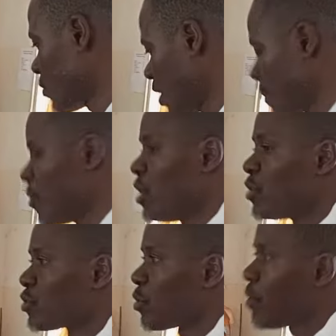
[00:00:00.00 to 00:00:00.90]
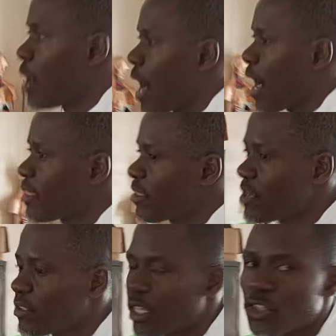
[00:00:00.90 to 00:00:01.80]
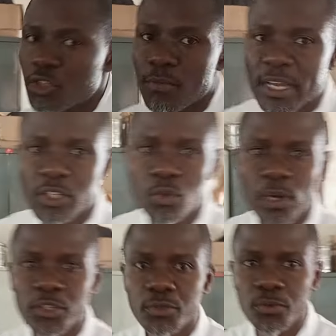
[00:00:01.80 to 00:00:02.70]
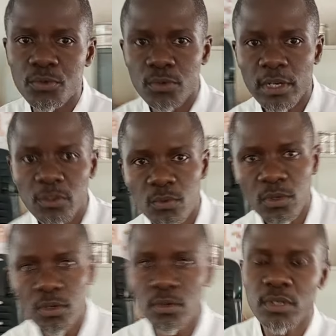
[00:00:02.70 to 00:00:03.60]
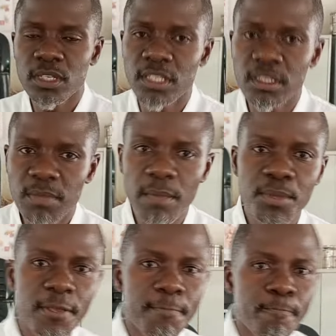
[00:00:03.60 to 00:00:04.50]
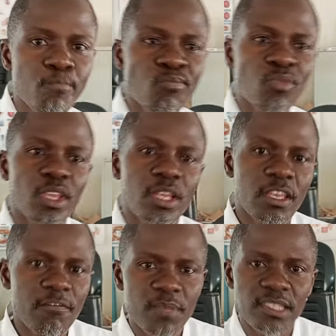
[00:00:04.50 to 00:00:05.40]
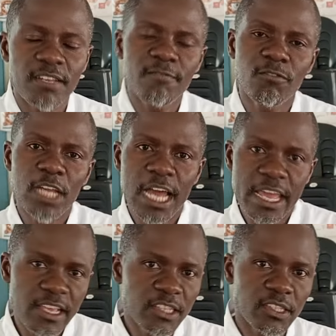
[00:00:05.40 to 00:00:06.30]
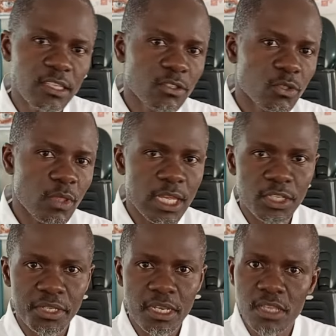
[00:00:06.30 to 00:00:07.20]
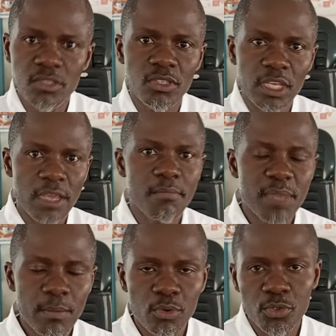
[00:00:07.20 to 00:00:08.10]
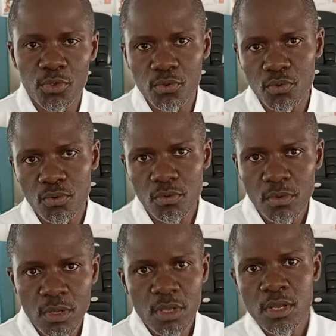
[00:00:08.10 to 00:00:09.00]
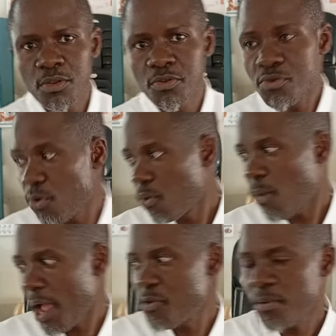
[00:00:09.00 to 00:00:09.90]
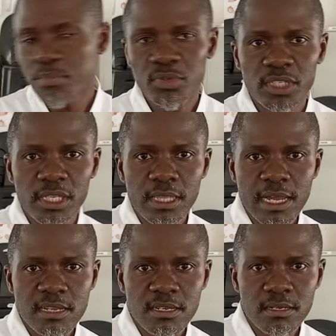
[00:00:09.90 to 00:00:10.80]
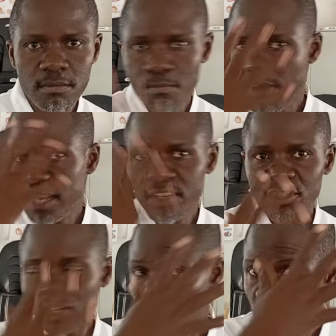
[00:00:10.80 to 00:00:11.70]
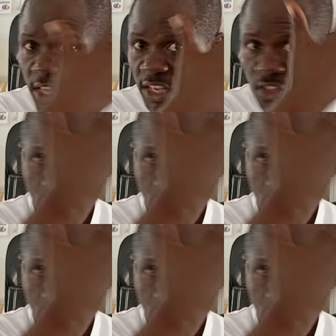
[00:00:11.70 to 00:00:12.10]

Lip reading: Okay, so other things that you might want to do as well is maybe give Mr. Mvola IEC so that at least you can be able to know why you're putting that bandage and why you're